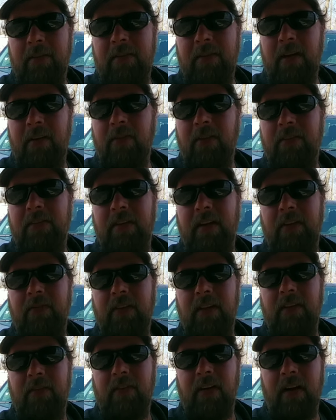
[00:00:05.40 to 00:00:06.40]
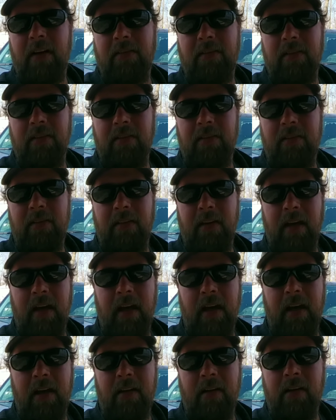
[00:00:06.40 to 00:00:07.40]
several safety devices
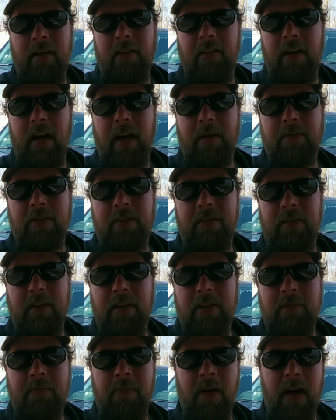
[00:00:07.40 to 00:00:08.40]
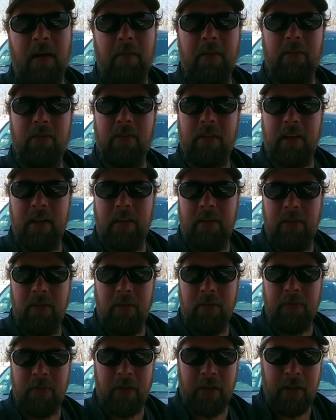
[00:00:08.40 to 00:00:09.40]
and other options that you should probably look into
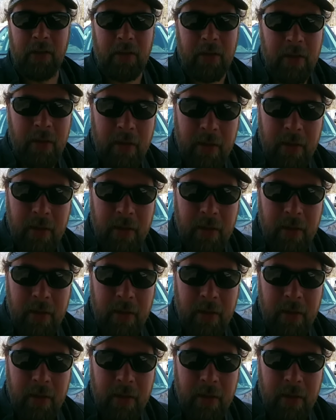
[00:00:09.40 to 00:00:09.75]
for your